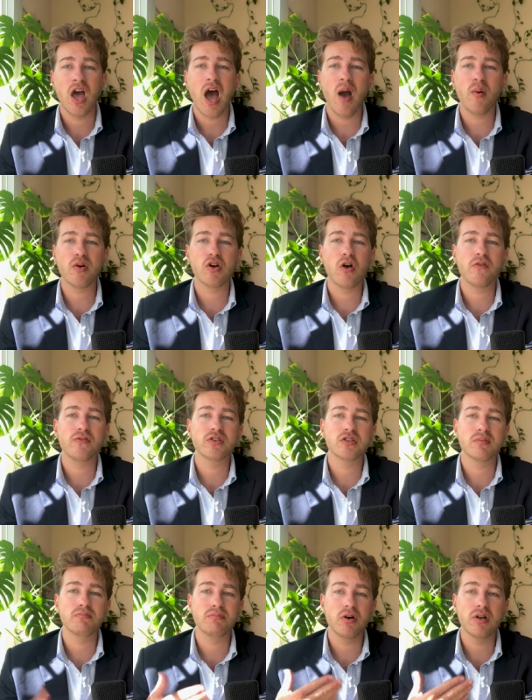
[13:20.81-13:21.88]
I would go for
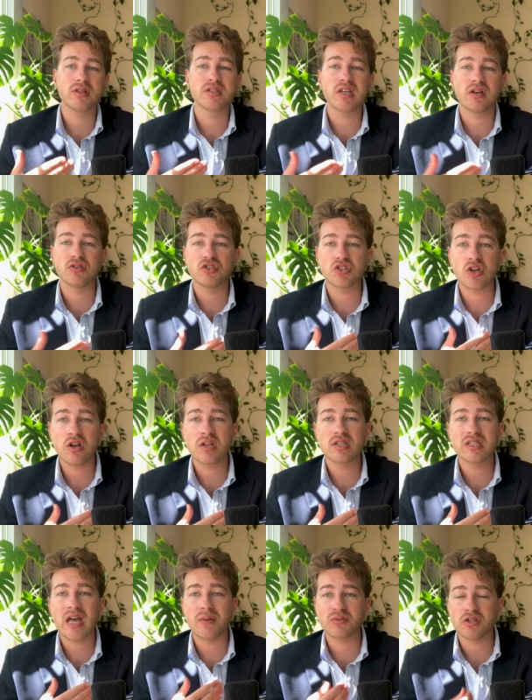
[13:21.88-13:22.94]
some button-down
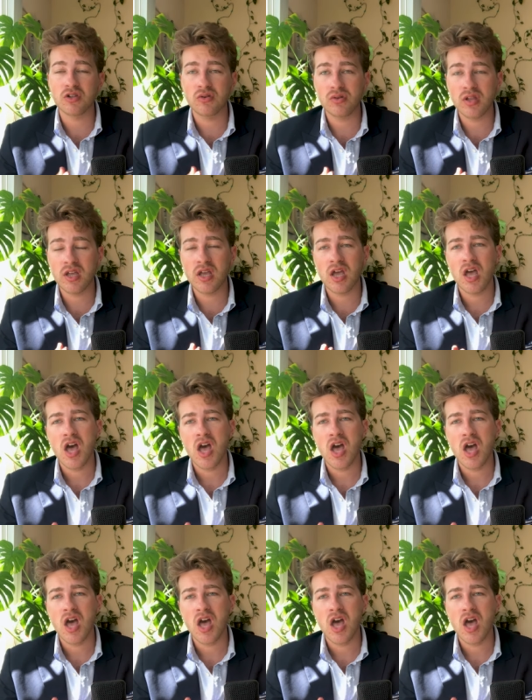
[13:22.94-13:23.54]
shirts, absolutely.